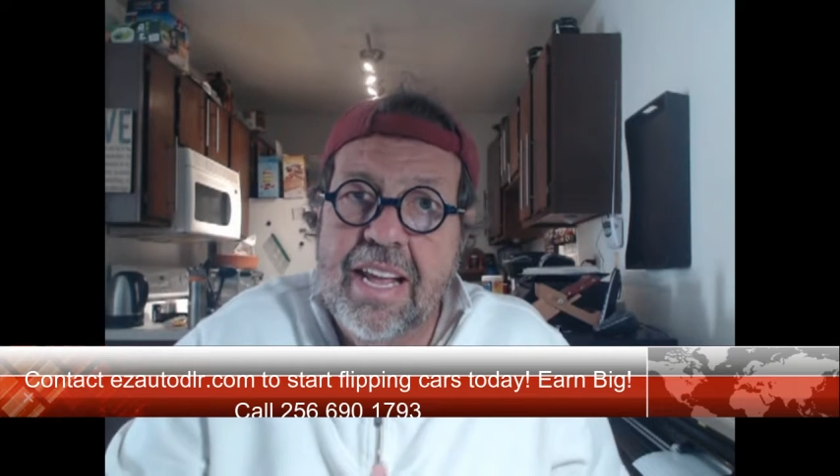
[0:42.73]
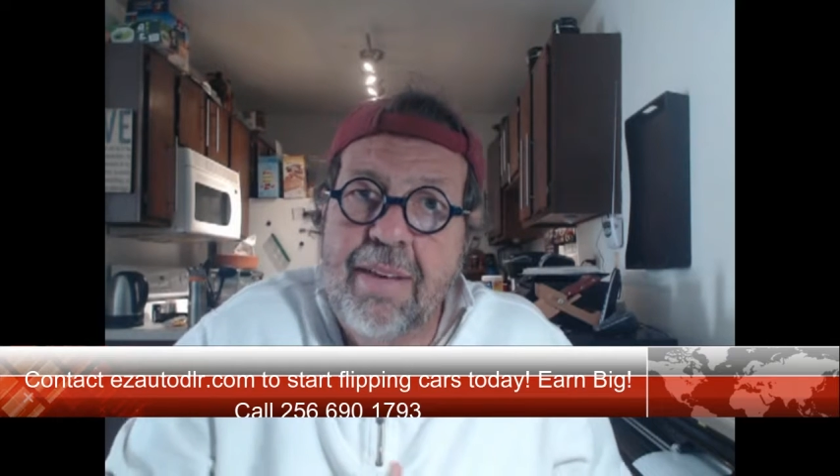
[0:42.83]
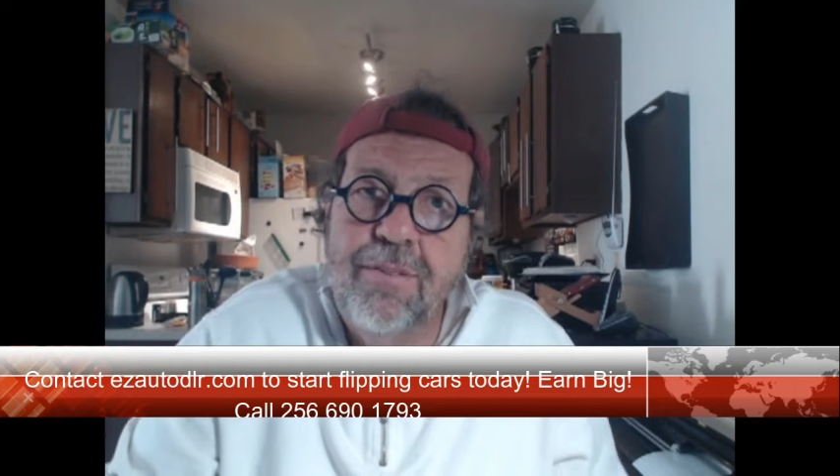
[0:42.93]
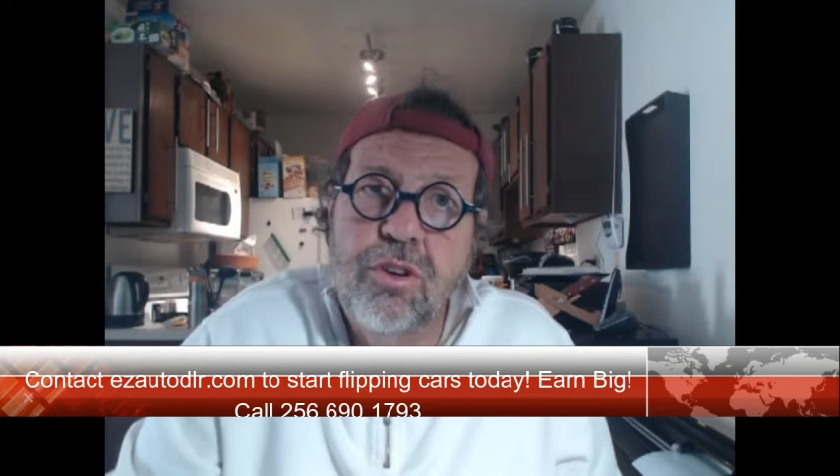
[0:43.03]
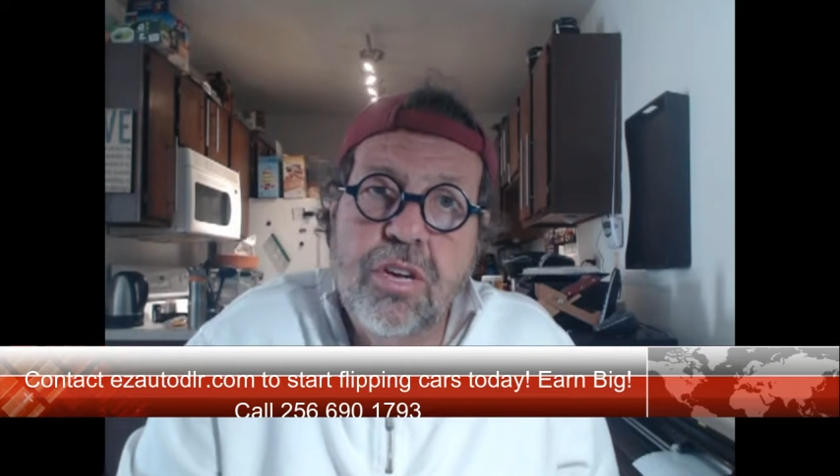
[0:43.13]

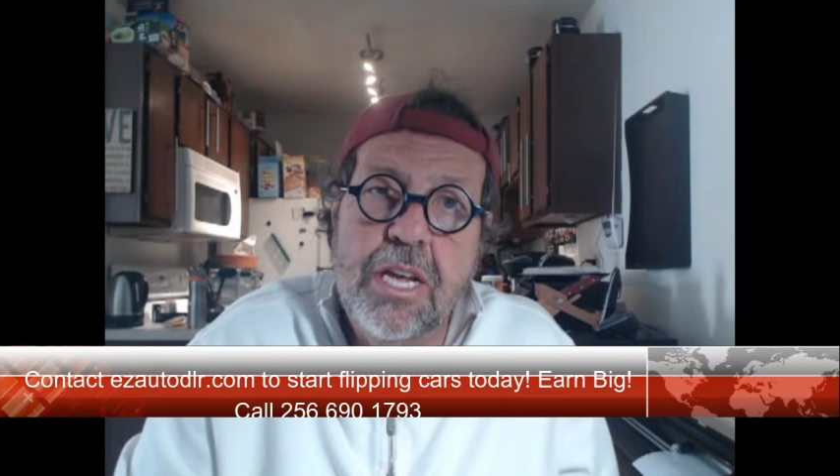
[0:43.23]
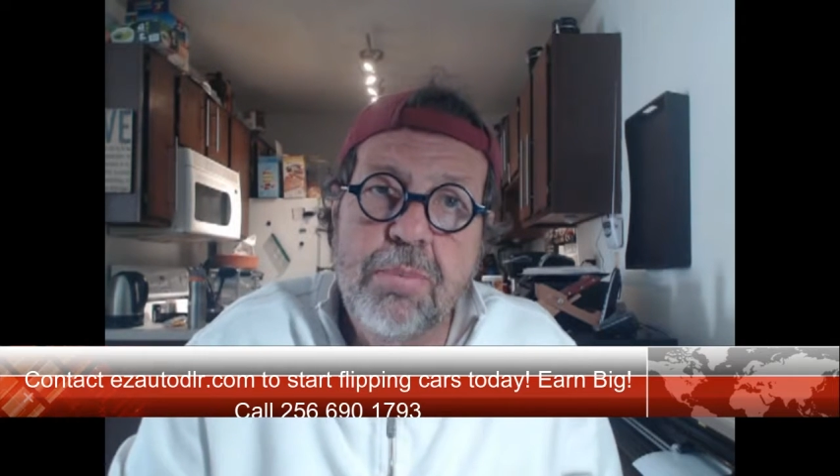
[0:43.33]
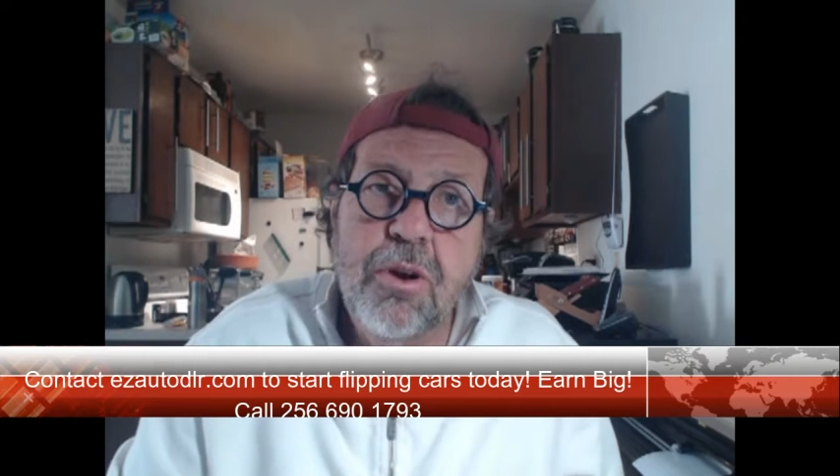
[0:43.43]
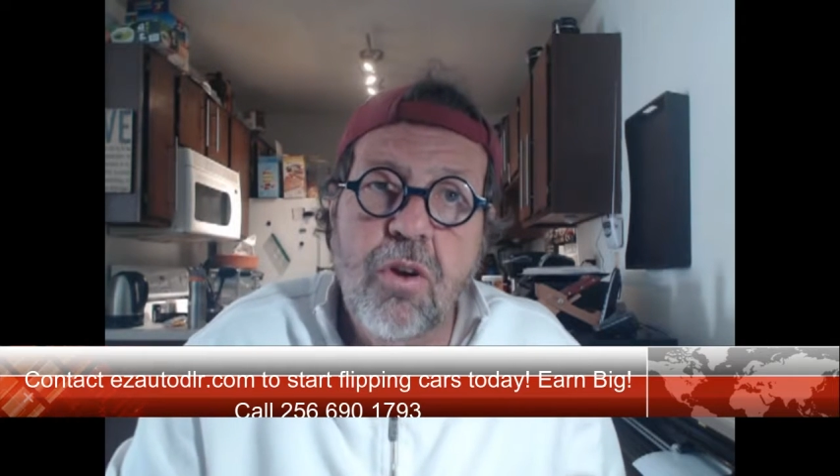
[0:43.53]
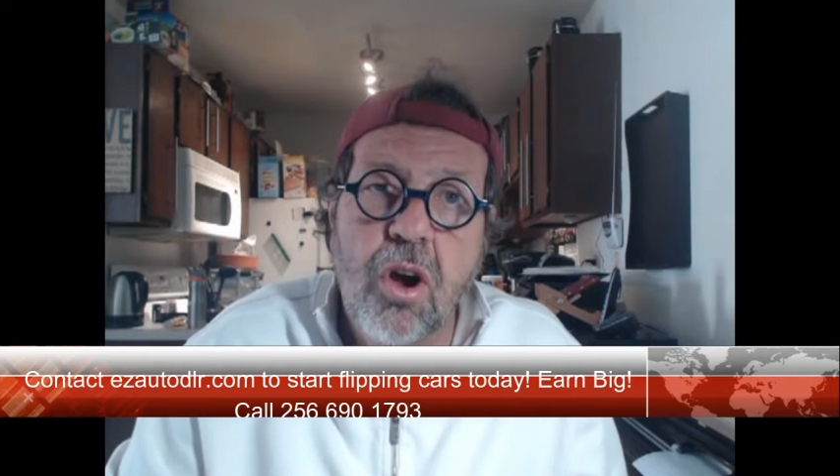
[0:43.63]
if you
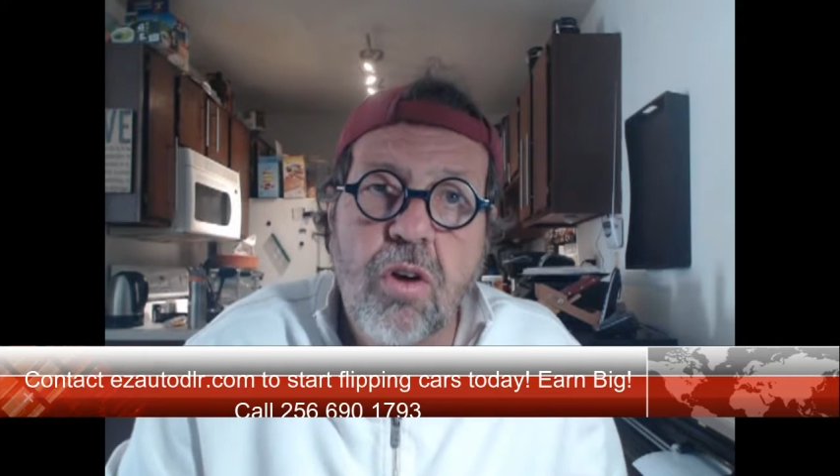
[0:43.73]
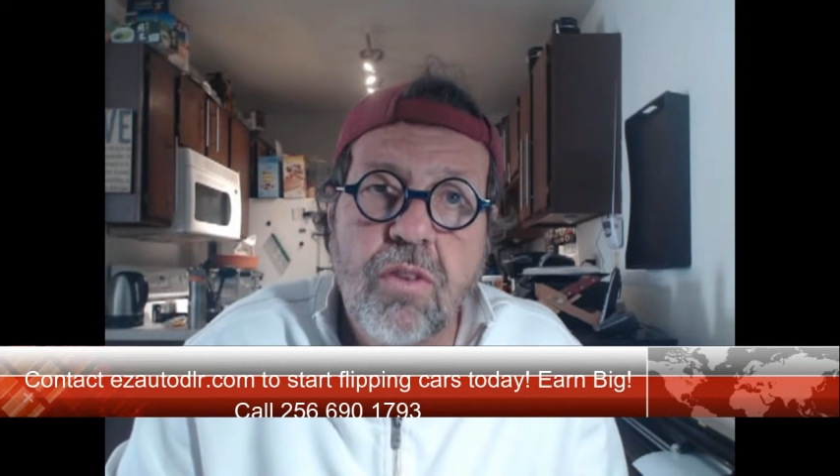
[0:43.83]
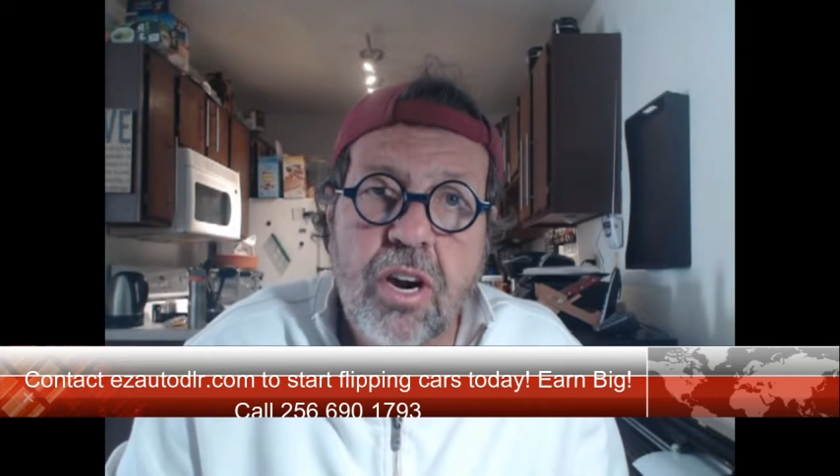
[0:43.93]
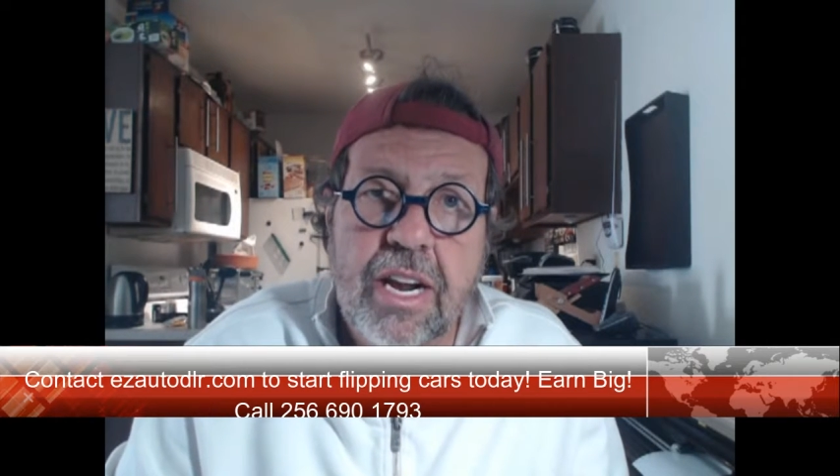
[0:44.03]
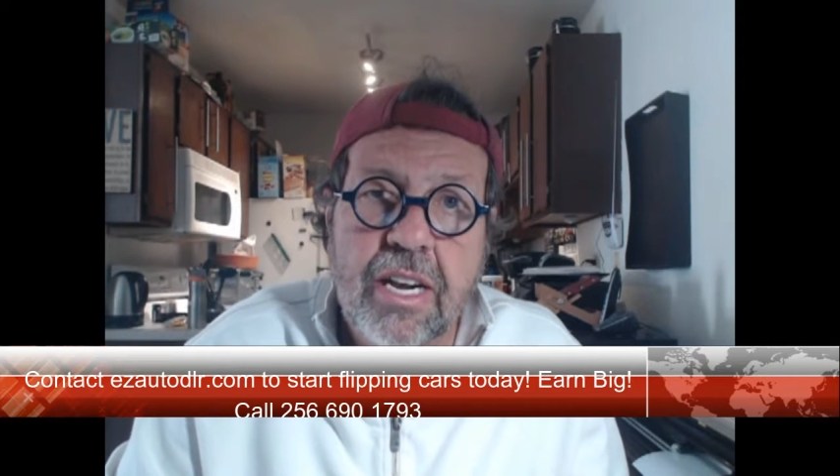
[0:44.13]
keep your
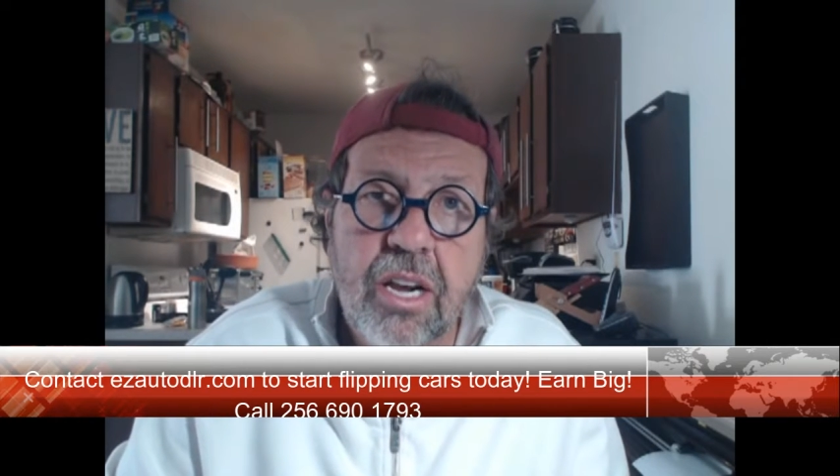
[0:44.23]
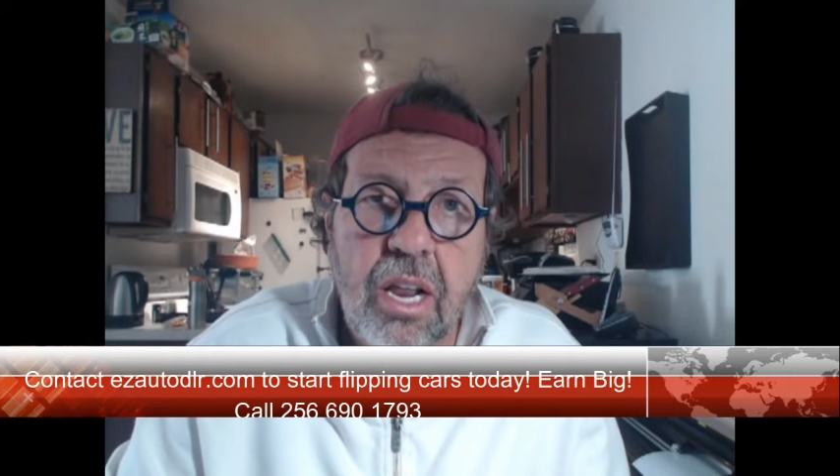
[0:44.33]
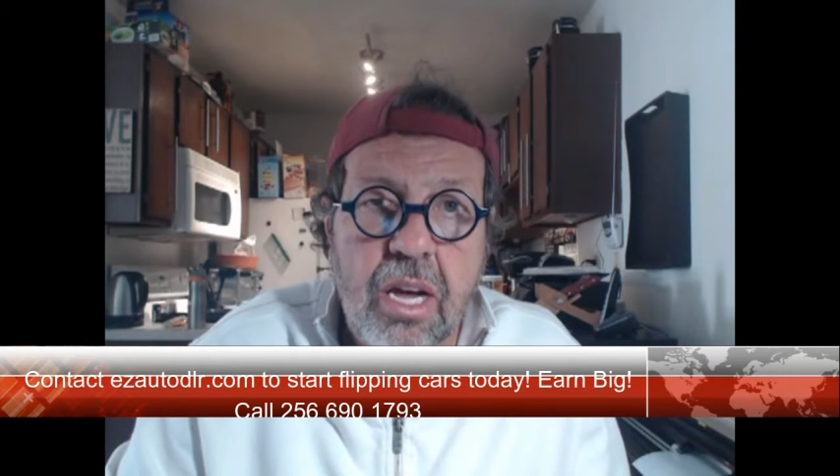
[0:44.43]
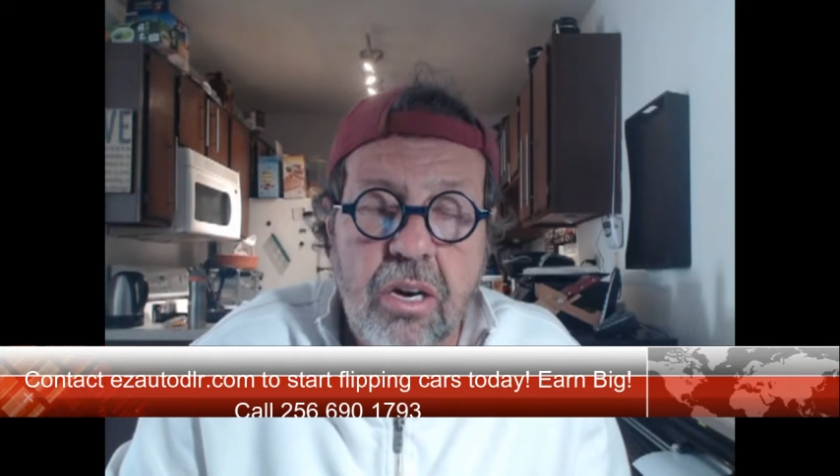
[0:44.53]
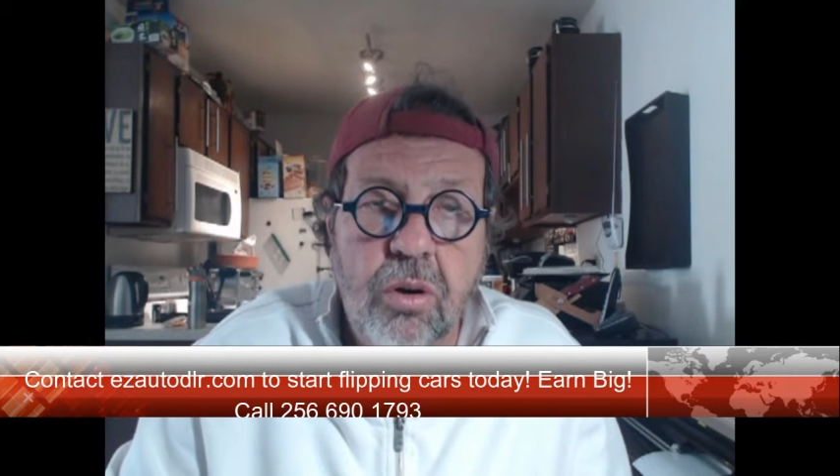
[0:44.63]
overhead
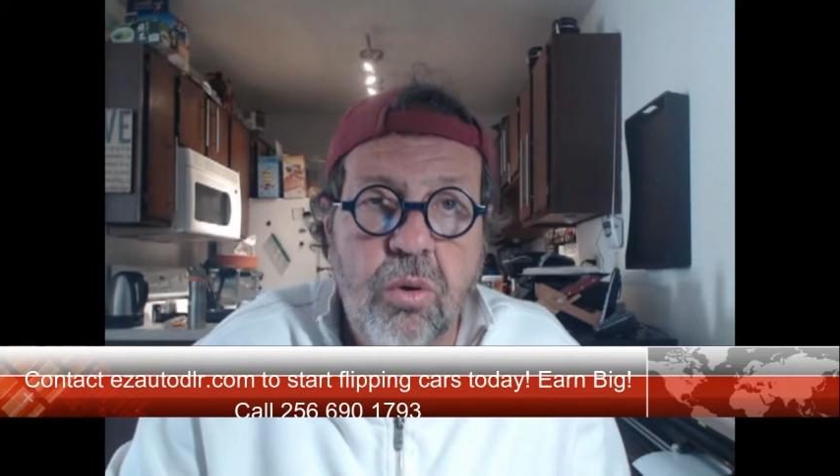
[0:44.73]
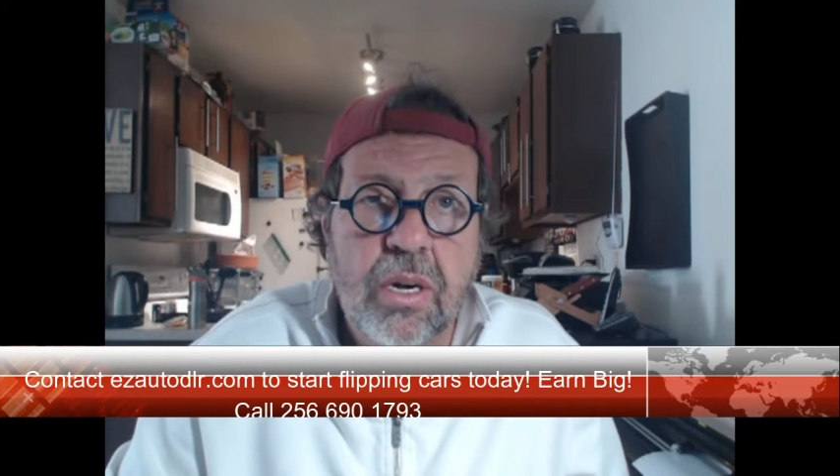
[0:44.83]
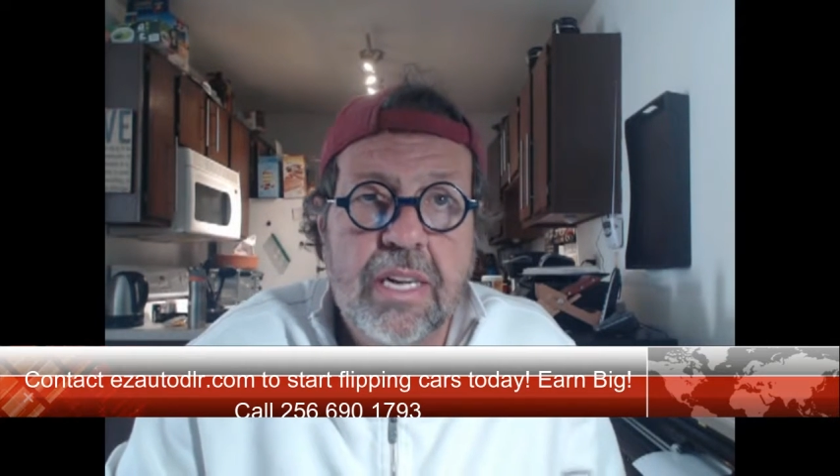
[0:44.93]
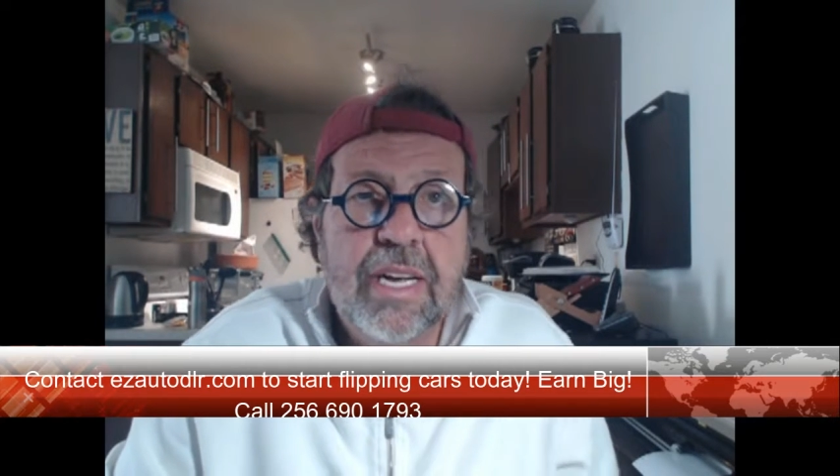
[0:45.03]
low.